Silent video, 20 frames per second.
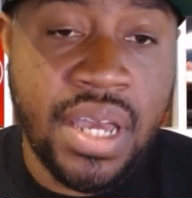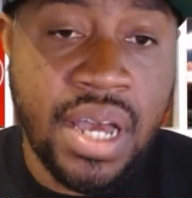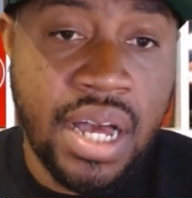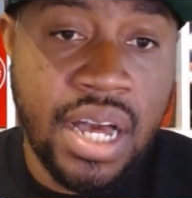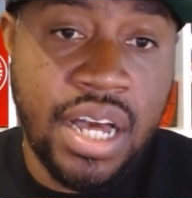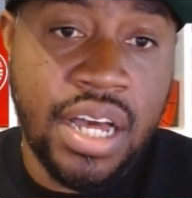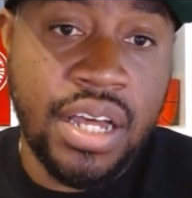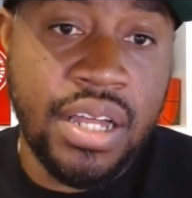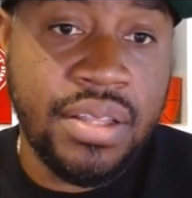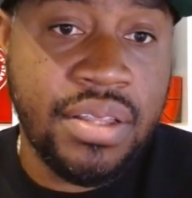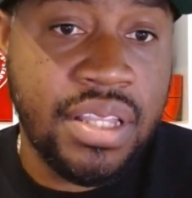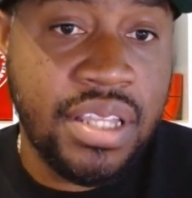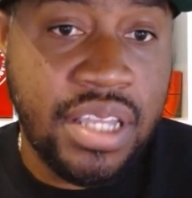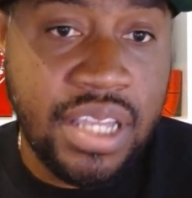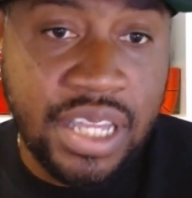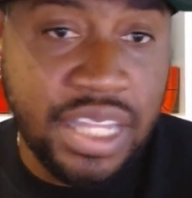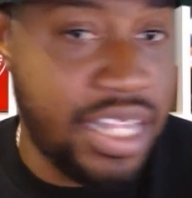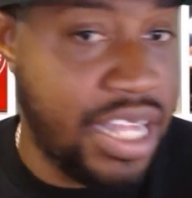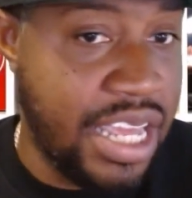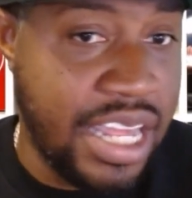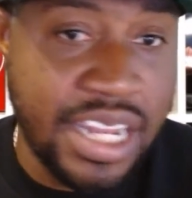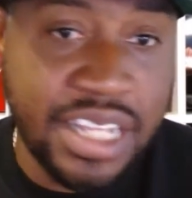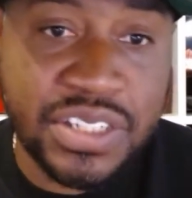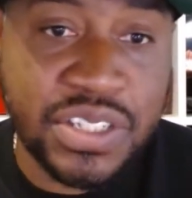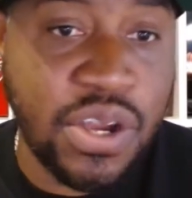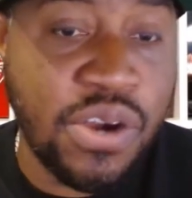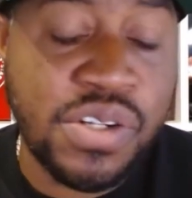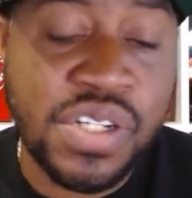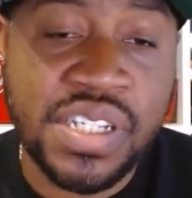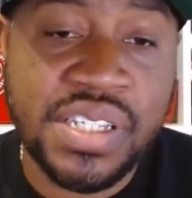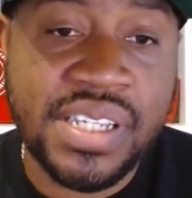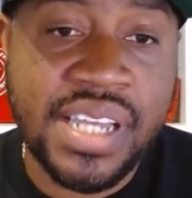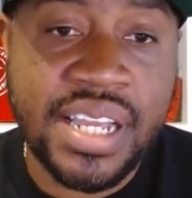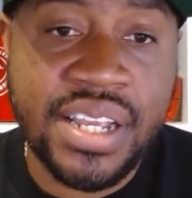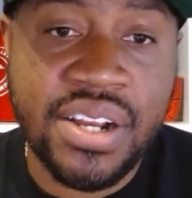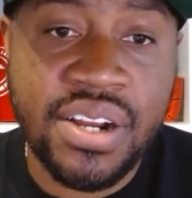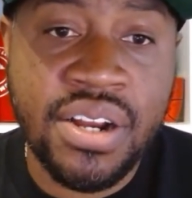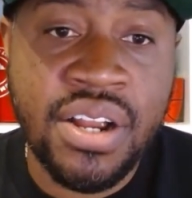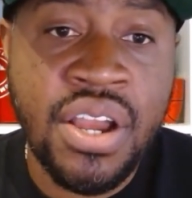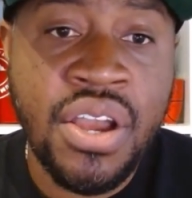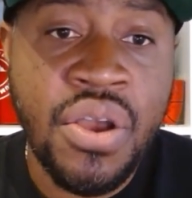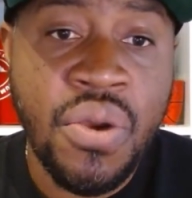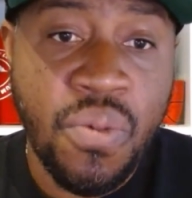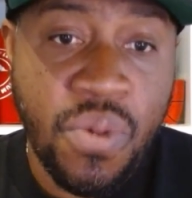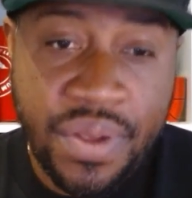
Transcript: uh, in his coaching tenure.